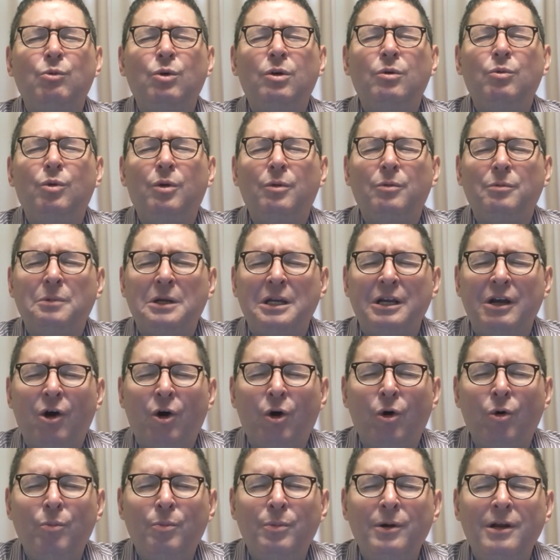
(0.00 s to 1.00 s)
we would be
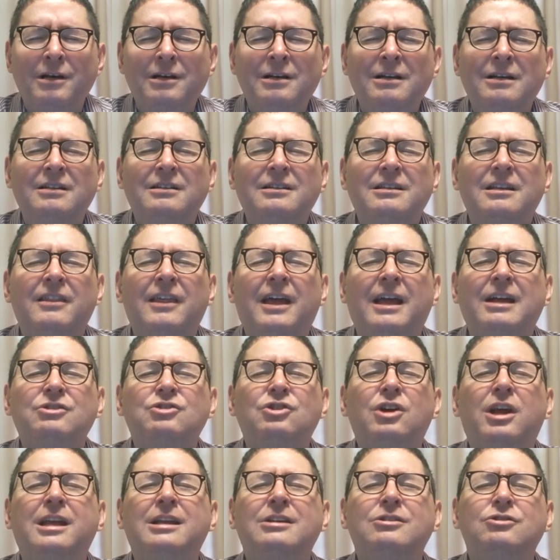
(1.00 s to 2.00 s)
open to that
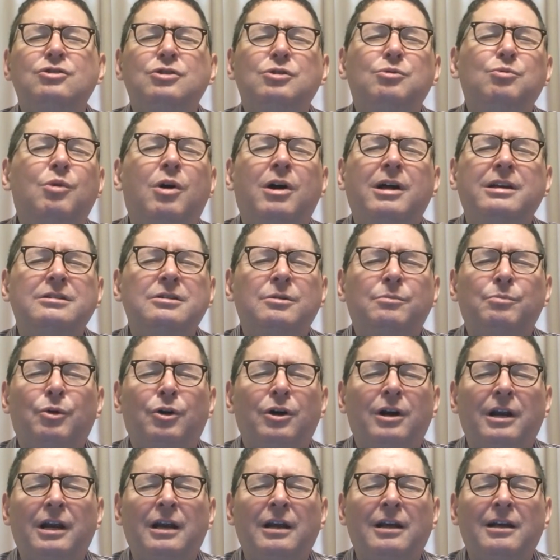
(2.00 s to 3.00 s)
change you want to
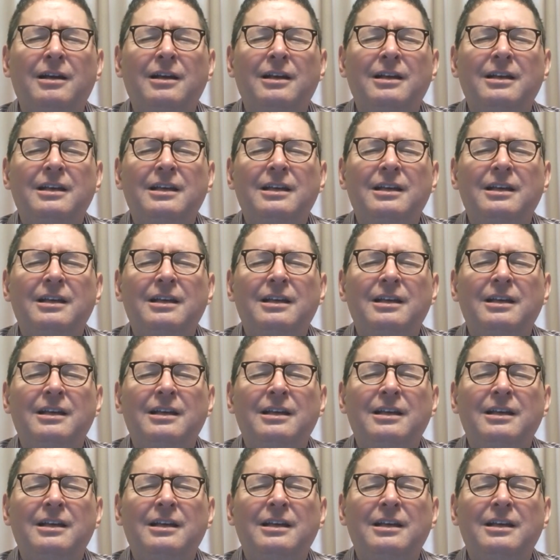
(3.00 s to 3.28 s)
bring.